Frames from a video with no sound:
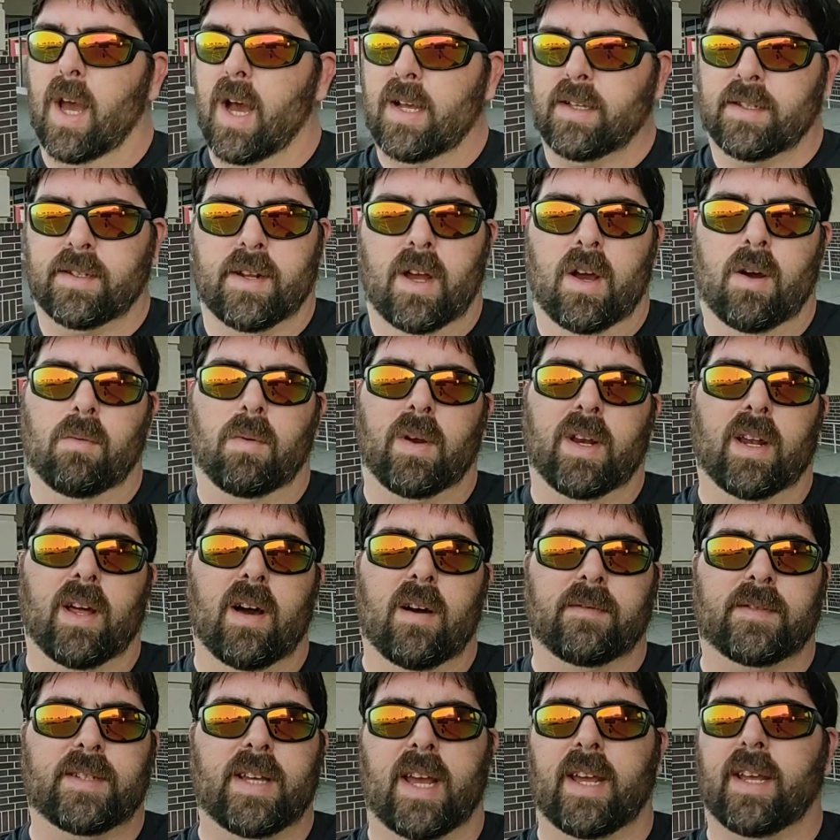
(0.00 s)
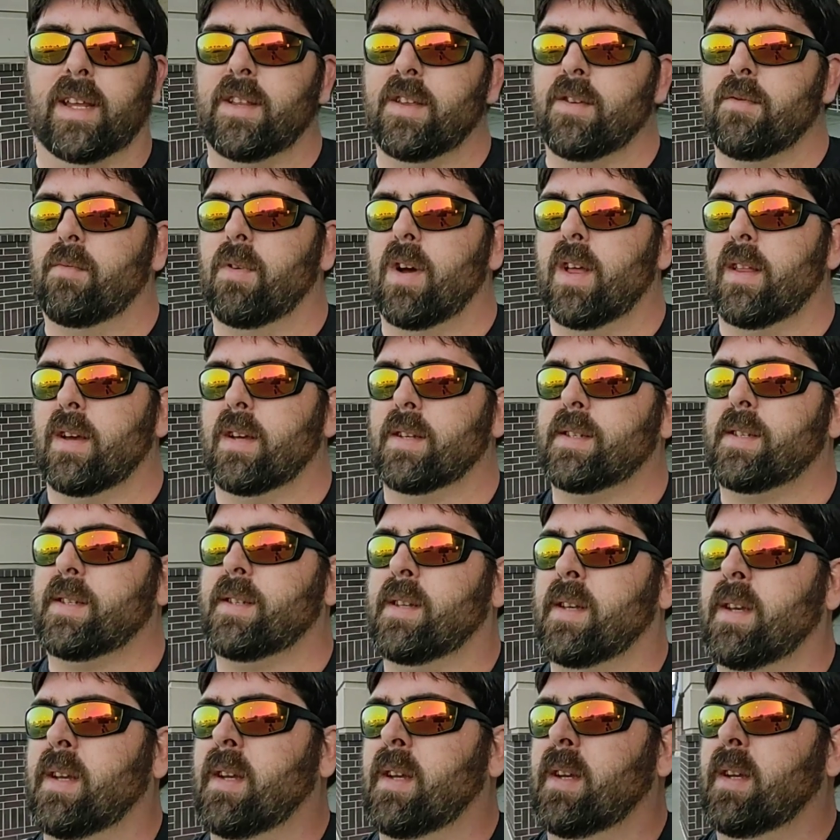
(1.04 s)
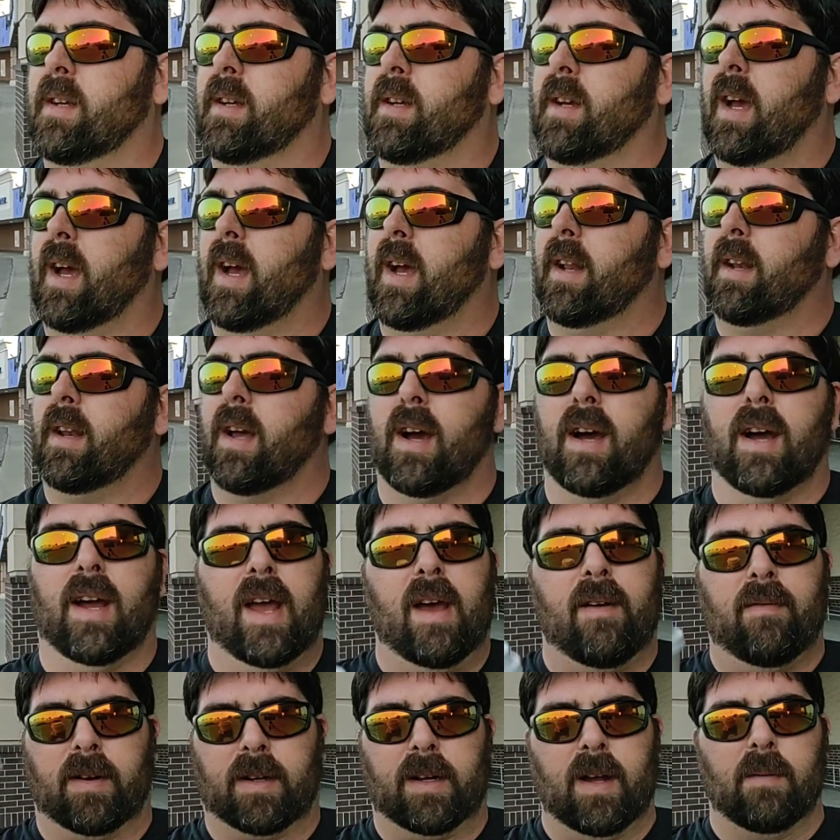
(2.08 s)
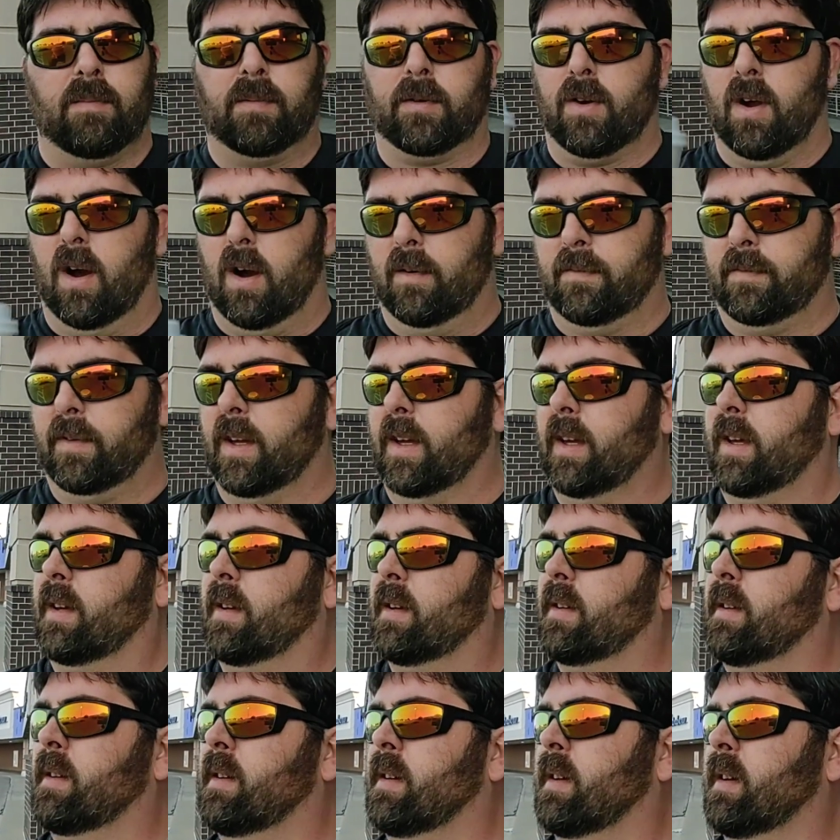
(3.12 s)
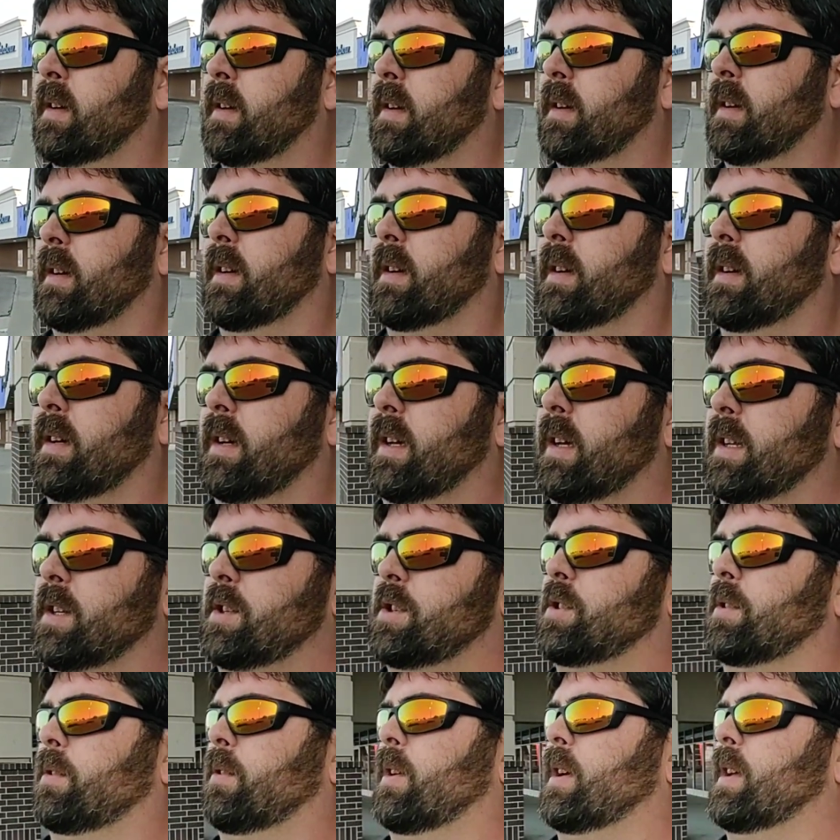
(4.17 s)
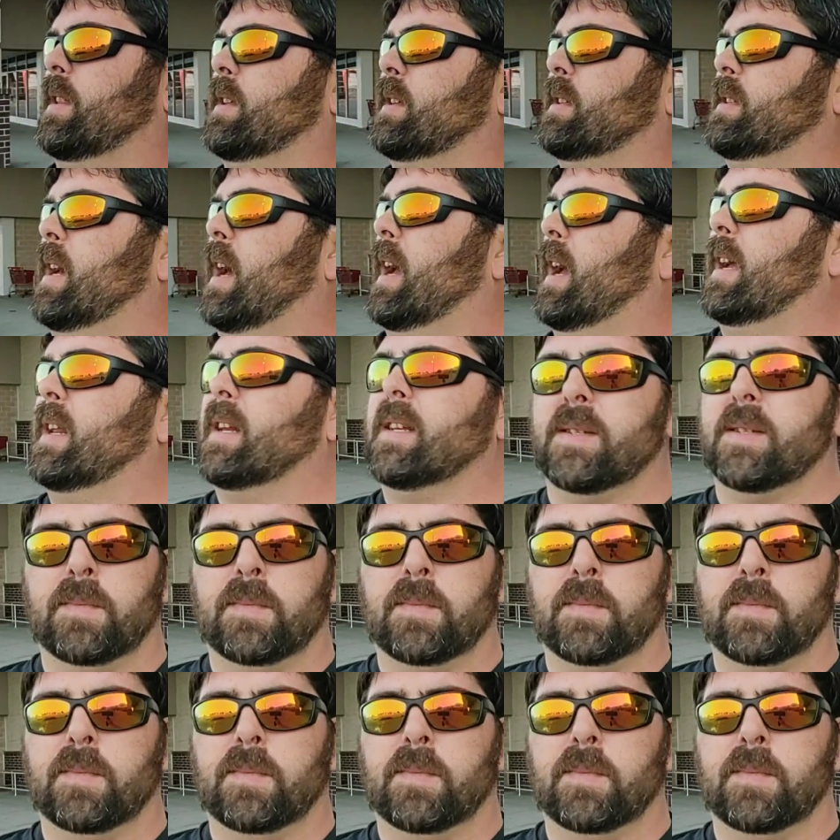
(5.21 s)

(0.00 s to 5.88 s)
guys know we love taking you with us and uh, have a cup of coffee, enjoy the day. It